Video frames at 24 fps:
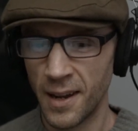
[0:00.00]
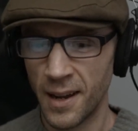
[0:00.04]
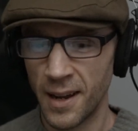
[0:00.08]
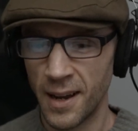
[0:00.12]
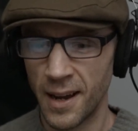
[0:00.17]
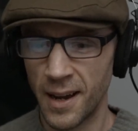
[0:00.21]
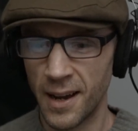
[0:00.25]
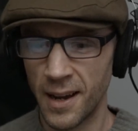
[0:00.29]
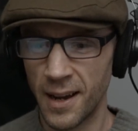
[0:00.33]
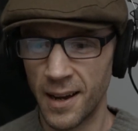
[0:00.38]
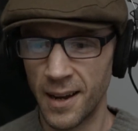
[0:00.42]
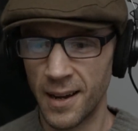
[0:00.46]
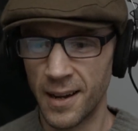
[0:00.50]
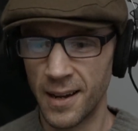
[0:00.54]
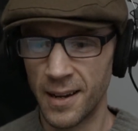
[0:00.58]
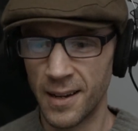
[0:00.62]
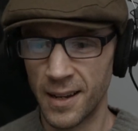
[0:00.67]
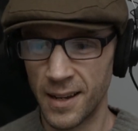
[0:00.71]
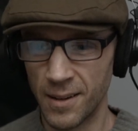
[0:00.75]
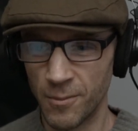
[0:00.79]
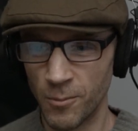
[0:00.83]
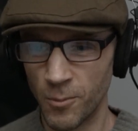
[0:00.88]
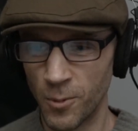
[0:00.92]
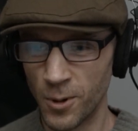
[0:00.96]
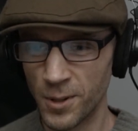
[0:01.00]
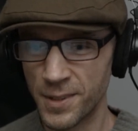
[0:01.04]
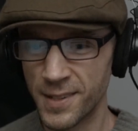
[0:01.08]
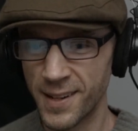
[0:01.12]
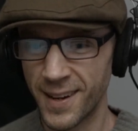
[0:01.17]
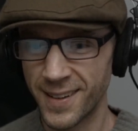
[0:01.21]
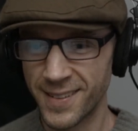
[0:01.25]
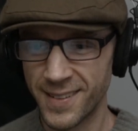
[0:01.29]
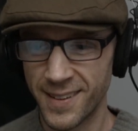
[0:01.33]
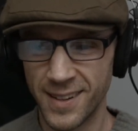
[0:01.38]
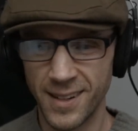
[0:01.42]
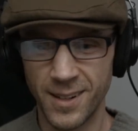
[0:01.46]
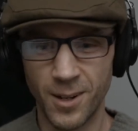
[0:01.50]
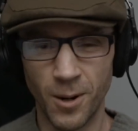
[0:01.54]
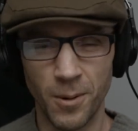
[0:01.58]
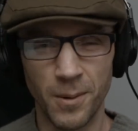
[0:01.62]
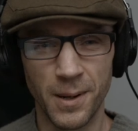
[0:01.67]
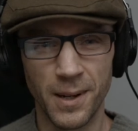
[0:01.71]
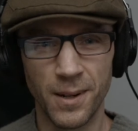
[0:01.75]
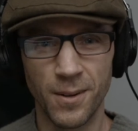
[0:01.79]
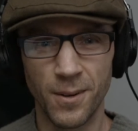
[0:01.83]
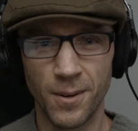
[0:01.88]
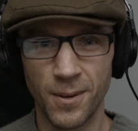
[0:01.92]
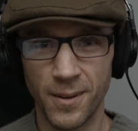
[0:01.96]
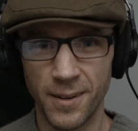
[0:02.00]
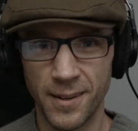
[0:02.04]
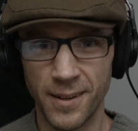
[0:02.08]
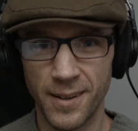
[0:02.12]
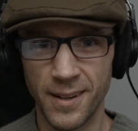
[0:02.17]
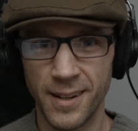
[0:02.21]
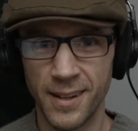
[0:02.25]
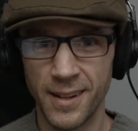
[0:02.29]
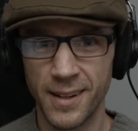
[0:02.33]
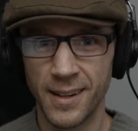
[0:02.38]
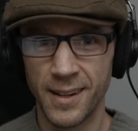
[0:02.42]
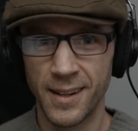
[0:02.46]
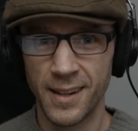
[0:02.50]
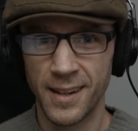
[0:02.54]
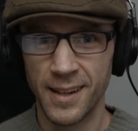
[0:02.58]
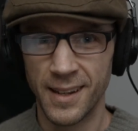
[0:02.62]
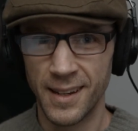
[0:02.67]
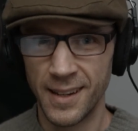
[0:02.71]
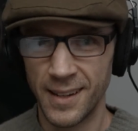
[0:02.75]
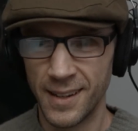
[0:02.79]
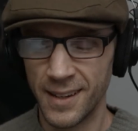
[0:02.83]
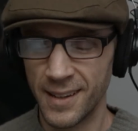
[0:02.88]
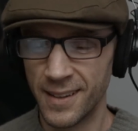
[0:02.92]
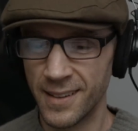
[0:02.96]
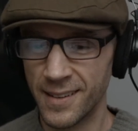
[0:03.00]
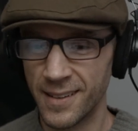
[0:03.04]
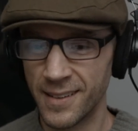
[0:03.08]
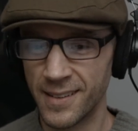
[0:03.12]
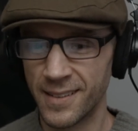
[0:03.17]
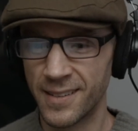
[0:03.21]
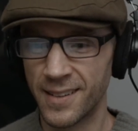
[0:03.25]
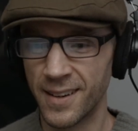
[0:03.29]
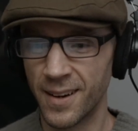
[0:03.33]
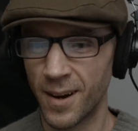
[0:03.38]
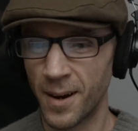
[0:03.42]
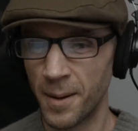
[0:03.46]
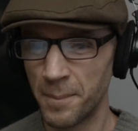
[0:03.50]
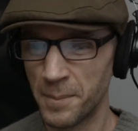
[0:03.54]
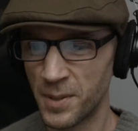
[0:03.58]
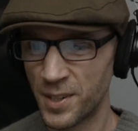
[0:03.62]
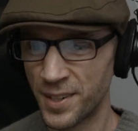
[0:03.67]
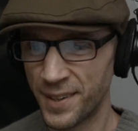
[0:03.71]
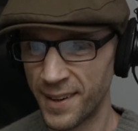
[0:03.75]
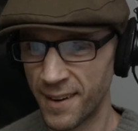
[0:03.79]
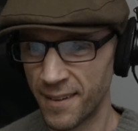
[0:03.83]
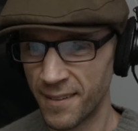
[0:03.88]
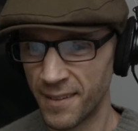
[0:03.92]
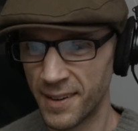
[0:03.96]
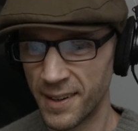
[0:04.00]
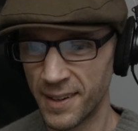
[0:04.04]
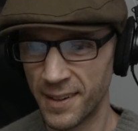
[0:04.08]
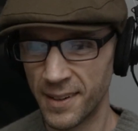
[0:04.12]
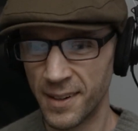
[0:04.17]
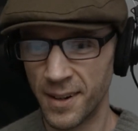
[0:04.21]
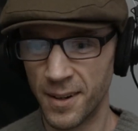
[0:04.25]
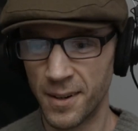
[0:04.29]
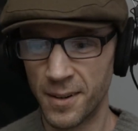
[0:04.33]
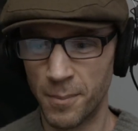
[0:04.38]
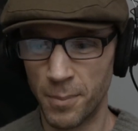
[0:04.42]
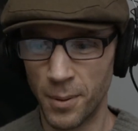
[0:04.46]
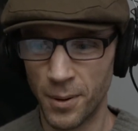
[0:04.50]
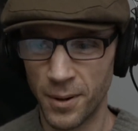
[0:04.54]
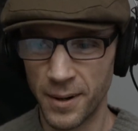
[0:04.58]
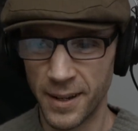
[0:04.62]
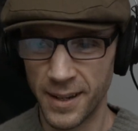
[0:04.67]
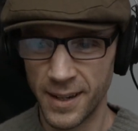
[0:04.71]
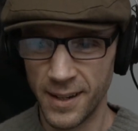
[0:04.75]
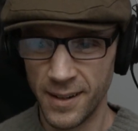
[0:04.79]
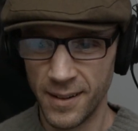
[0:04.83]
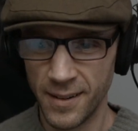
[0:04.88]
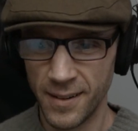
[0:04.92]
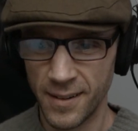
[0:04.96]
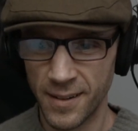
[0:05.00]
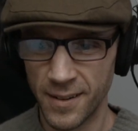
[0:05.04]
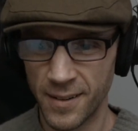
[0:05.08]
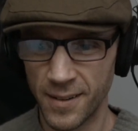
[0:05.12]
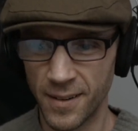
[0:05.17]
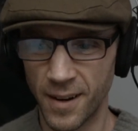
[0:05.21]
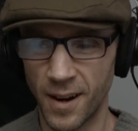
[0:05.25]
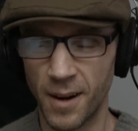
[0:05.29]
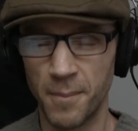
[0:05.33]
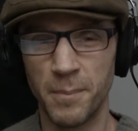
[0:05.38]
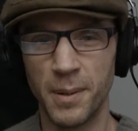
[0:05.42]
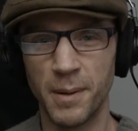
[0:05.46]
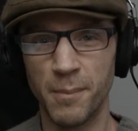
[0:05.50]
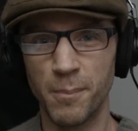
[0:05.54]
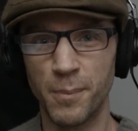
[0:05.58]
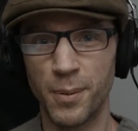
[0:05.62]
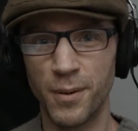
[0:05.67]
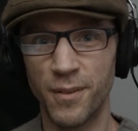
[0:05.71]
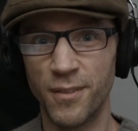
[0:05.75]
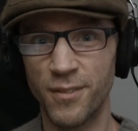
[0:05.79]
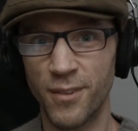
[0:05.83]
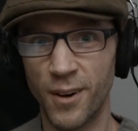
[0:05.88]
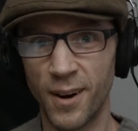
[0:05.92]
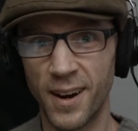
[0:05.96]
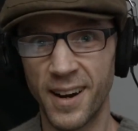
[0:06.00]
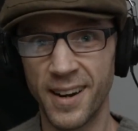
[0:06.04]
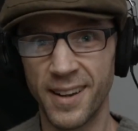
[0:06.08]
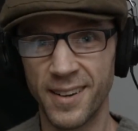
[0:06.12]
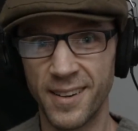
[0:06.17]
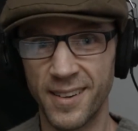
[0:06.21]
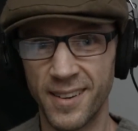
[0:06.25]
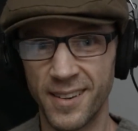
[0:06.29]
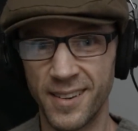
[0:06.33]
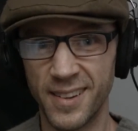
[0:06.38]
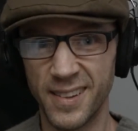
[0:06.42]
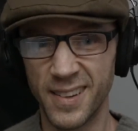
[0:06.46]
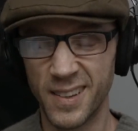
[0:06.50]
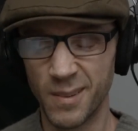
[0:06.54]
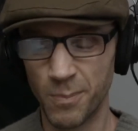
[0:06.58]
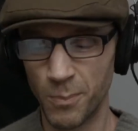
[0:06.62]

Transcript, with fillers: Uh, what's actually going on is I'm sharing the body I'm being provided this